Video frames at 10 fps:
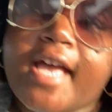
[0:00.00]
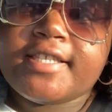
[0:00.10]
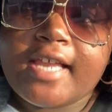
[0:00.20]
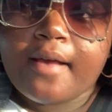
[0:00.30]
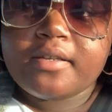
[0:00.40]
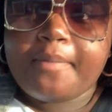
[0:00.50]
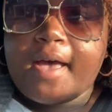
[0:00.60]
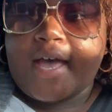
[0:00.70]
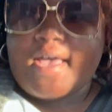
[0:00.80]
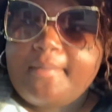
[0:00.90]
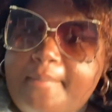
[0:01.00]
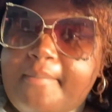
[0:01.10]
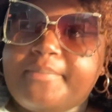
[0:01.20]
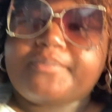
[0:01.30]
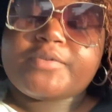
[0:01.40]
I stopped by
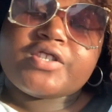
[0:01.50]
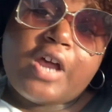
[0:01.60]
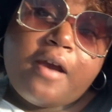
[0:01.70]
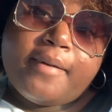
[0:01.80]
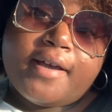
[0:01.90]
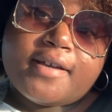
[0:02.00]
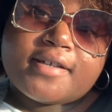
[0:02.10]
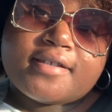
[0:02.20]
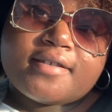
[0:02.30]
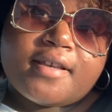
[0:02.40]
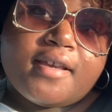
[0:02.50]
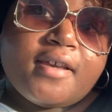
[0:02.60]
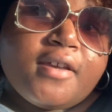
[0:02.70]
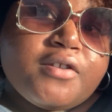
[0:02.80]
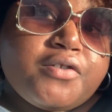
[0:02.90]
Starbucks
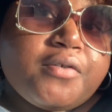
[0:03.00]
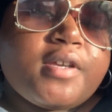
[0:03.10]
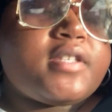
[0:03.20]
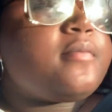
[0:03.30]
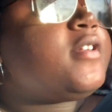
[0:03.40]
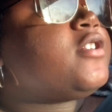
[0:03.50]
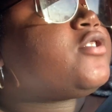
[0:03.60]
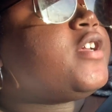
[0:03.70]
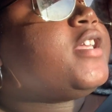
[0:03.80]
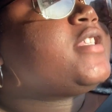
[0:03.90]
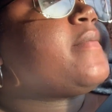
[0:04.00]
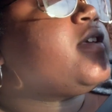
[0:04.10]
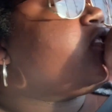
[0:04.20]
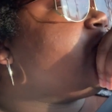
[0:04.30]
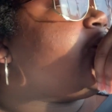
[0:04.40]
to get something to drink and something to